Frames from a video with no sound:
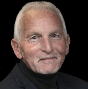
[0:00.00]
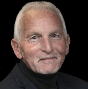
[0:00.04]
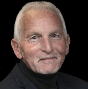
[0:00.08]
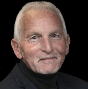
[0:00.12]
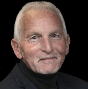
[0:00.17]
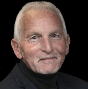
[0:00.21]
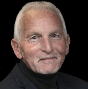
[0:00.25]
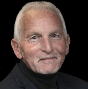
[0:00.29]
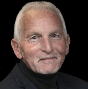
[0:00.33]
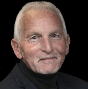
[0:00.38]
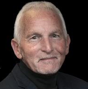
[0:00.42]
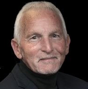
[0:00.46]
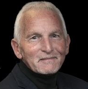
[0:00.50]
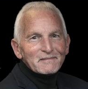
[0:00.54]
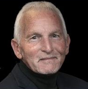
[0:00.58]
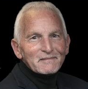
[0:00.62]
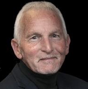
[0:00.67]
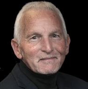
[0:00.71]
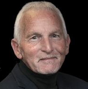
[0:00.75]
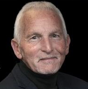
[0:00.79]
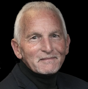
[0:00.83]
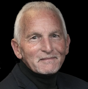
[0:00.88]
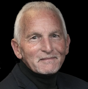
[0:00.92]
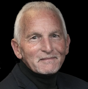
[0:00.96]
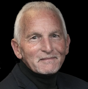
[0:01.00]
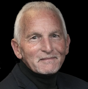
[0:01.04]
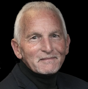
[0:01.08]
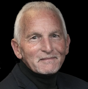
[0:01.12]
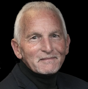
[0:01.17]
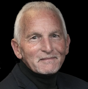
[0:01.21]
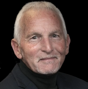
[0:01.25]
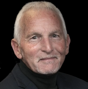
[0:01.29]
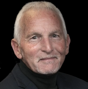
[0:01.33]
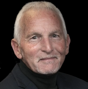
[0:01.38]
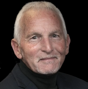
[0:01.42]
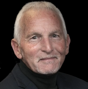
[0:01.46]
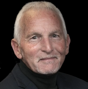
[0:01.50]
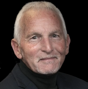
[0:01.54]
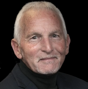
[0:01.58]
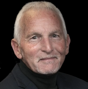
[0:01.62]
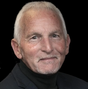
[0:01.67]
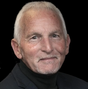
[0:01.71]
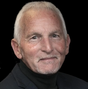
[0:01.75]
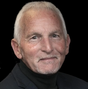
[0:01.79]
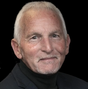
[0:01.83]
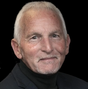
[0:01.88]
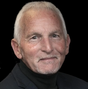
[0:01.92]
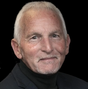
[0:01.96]

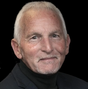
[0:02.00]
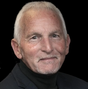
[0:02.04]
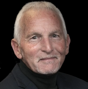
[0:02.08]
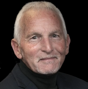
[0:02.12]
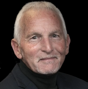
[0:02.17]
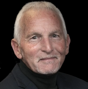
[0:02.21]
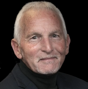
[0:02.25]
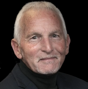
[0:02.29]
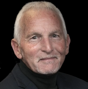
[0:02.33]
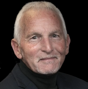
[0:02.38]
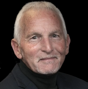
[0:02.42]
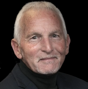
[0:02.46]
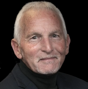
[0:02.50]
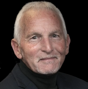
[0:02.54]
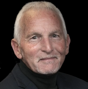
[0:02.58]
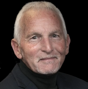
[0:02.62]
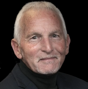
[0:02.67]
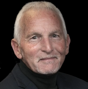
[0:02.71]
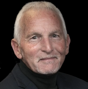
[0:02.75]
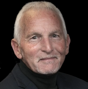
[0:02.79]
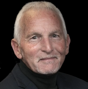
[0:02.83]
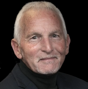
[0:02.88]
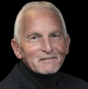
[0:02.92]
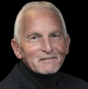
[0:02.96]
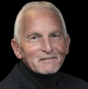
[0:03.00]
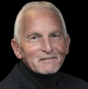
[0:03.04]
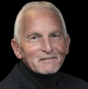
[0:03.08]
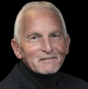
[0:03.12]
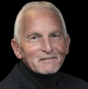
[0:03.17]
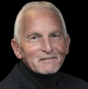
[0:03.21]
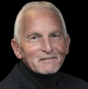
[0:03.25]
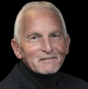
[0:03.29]
(no lip movement)